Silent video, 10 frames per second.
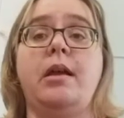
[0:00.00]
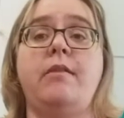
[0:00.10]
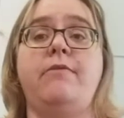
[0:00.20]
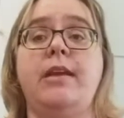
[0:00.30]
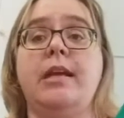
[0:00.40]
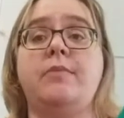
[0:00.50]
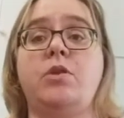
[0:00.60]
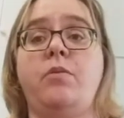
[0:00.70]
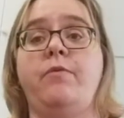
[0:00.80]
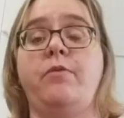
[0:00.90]
If he
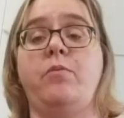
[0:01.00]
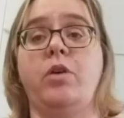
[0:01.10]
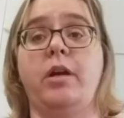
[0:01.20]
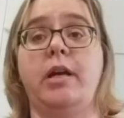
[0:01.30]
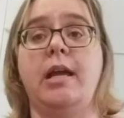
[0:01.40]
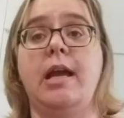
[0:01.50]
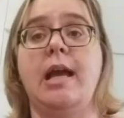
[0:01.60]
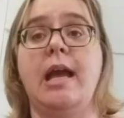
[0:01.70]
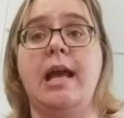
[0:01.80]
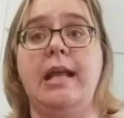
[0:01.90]
comes home from work
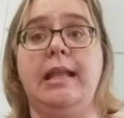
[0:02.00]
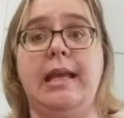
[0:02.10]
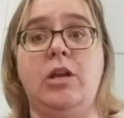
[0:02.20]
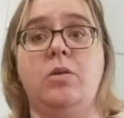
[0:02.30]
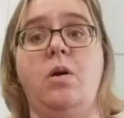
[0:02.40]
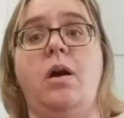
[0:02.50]
later